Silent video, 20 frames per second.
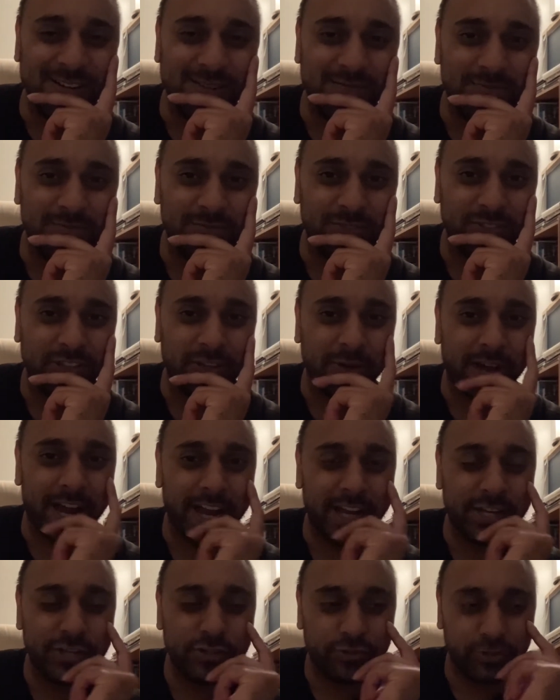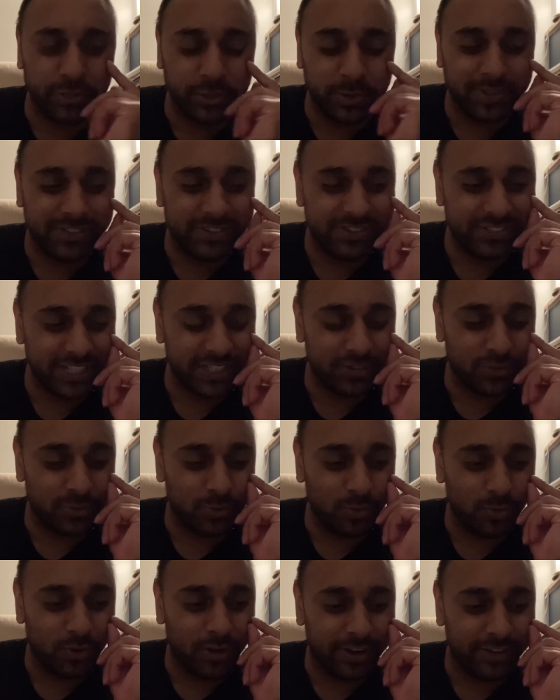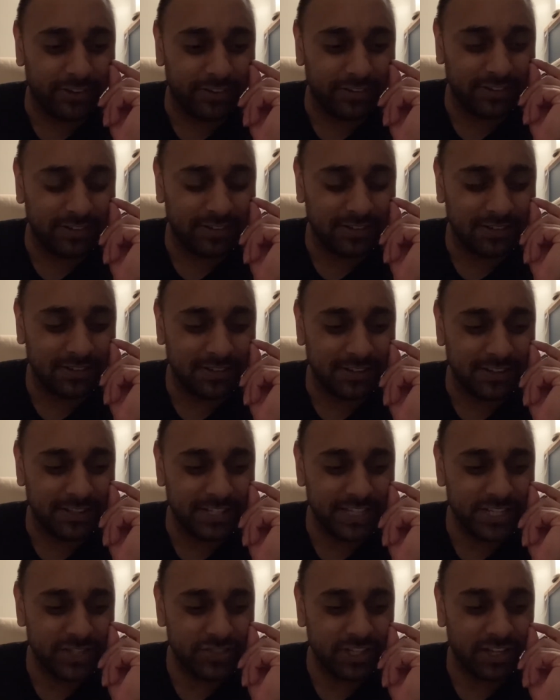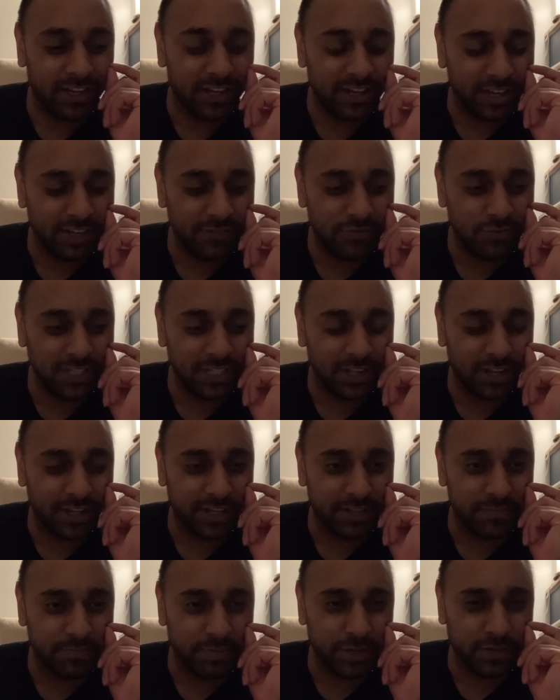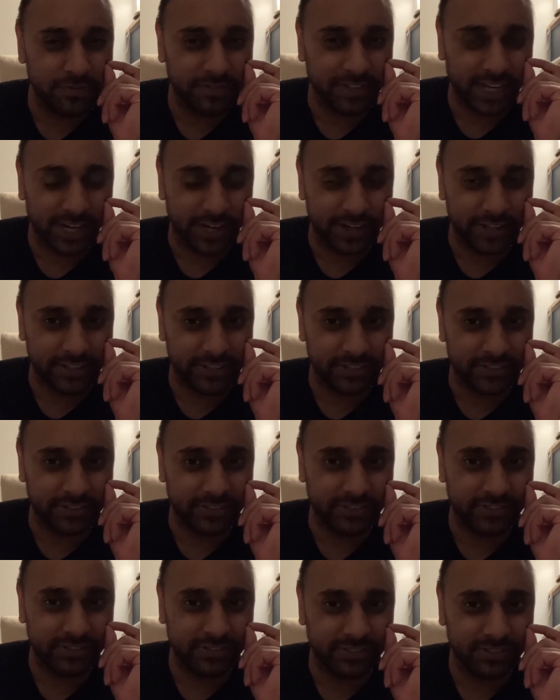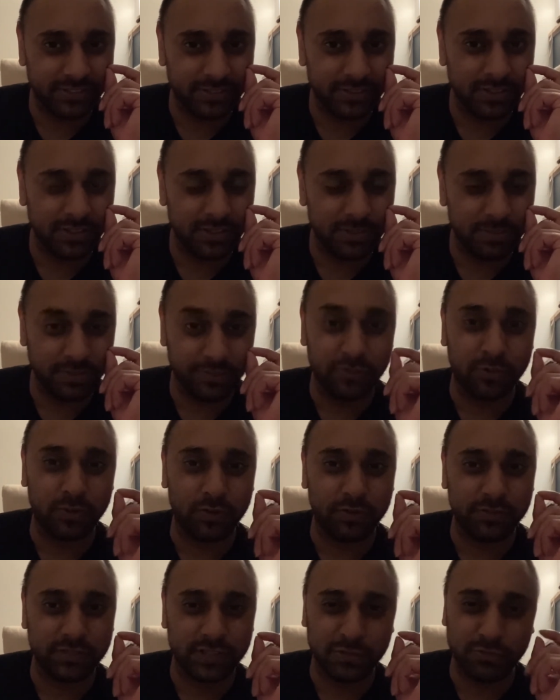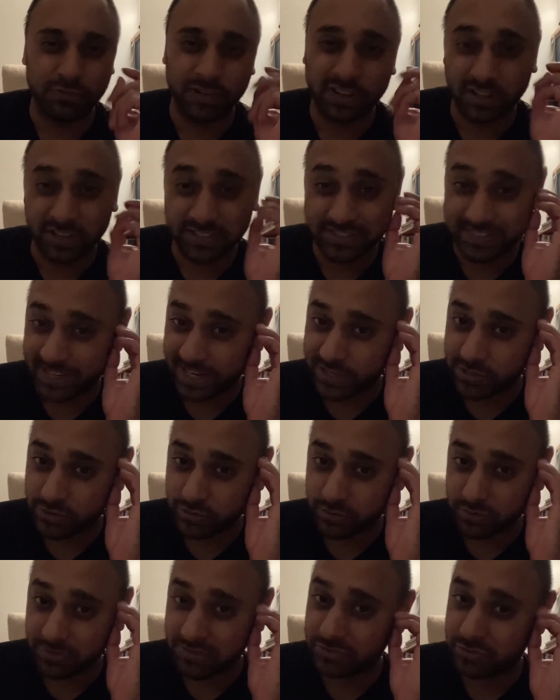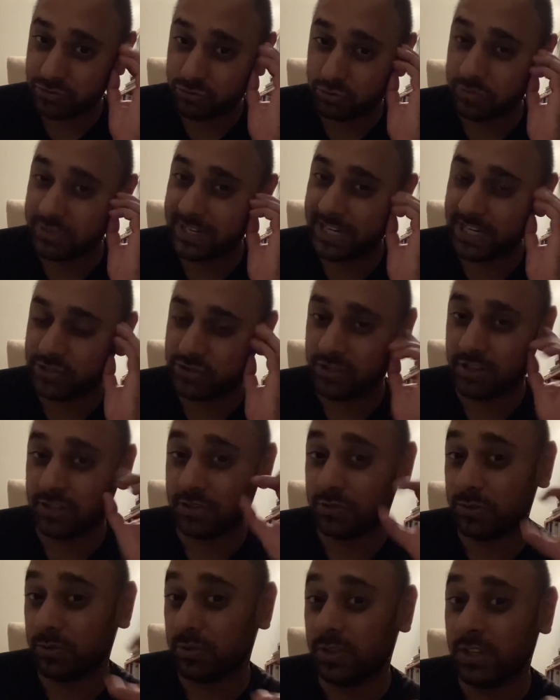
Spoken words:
So Andrew in season 1, initially I really liked both characters before obviously realised Andrew's true nature, or